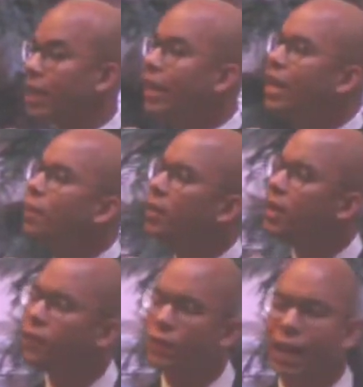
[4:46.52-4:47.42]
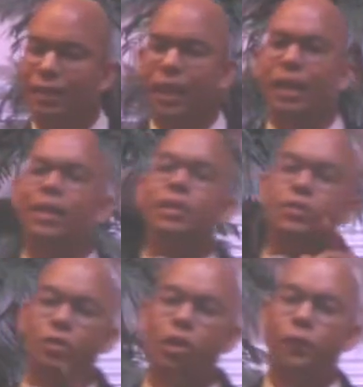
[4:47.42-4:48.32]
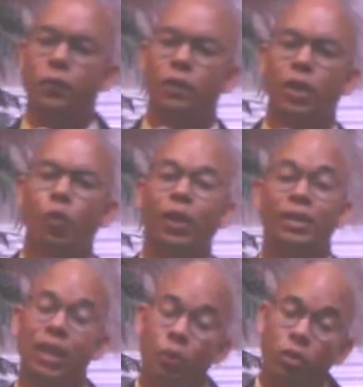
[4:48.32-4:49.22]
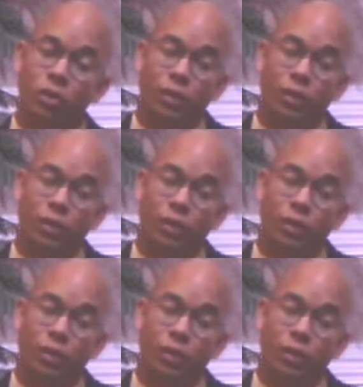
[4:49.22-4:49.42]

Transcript: He believed that he deserved what he was